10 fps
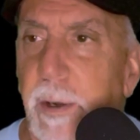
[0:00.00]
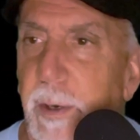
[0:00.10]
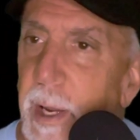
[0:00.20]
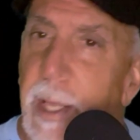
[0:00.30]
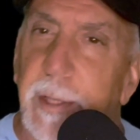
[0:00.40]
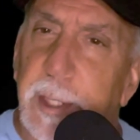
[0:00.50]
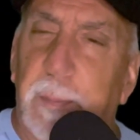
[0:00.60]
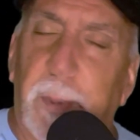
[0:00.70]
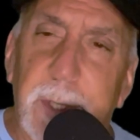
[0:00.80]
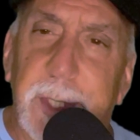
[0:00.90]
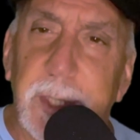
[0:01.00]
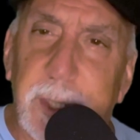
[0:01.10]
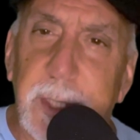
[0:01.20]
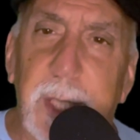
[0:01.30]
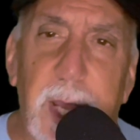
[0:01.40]
or this person
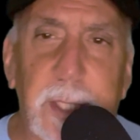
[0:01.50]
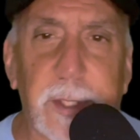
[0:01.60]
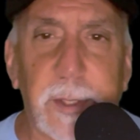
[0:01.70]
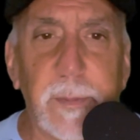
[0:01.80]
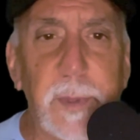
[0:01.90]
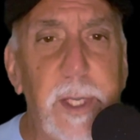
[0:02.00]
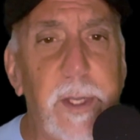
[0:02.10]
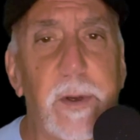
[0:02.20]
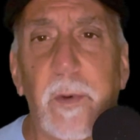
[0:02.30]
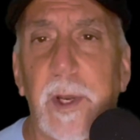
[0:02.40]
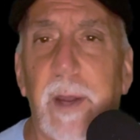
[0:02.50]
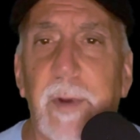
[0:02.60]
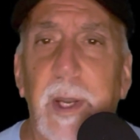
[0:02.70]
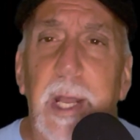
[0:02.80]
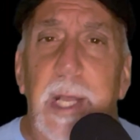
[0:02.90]
did that to me or whatever.